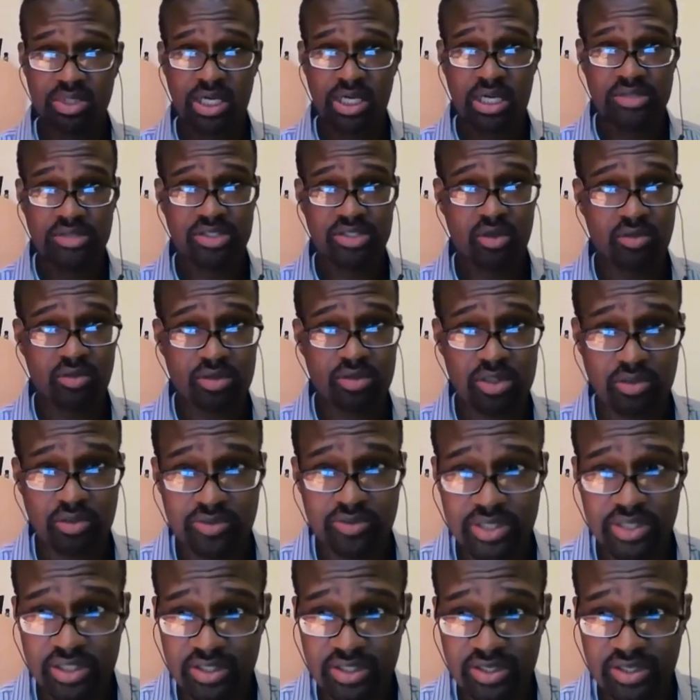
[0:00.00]
So
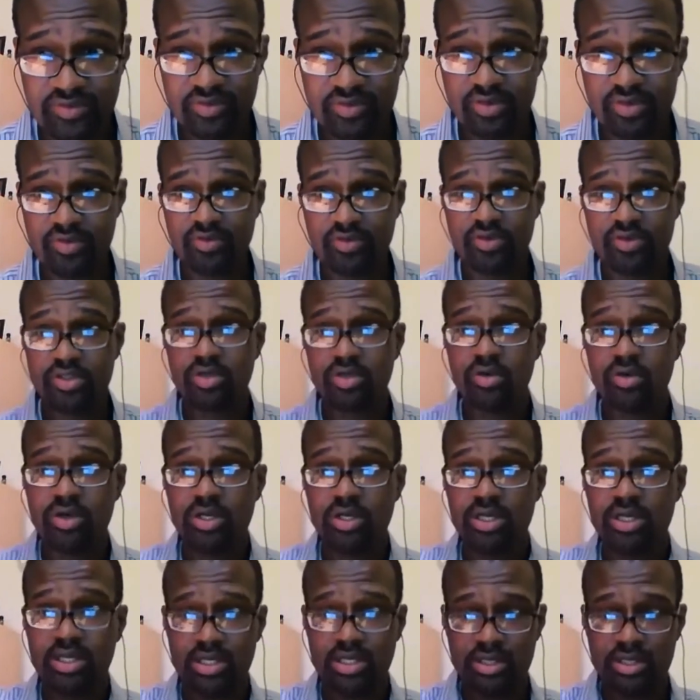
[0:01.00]
thank you guys for joining in.